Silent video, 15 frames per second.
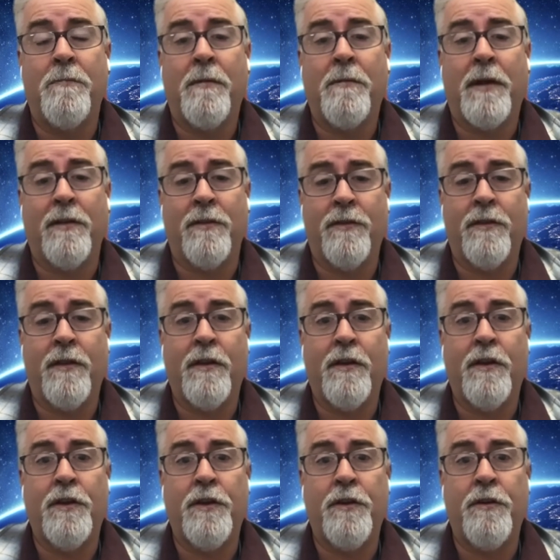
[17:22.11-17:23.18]
because
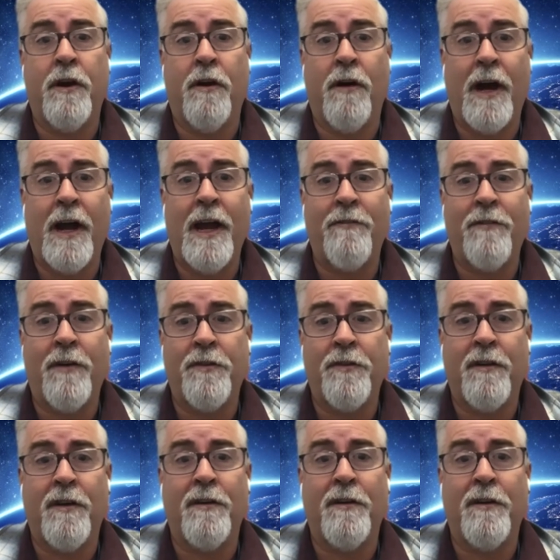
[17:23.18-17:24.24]
I have a
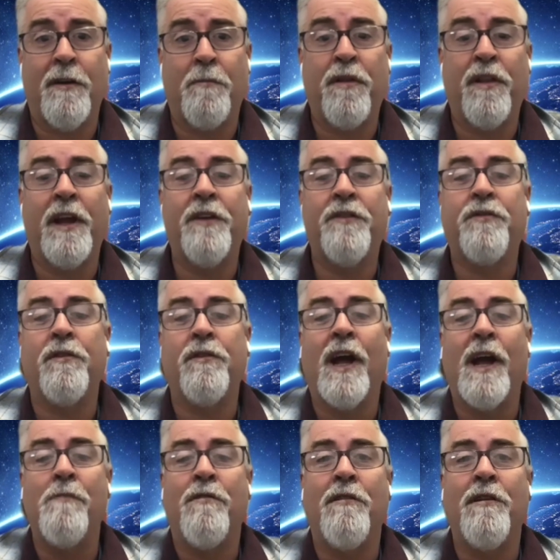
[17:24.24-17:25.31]
place for
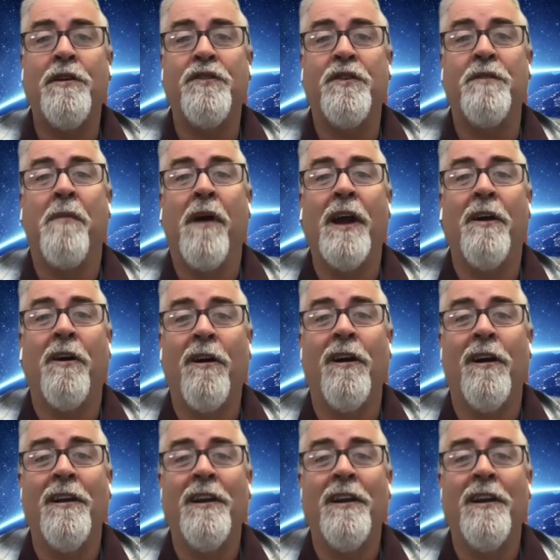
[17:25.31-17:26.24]
libraries in my heart.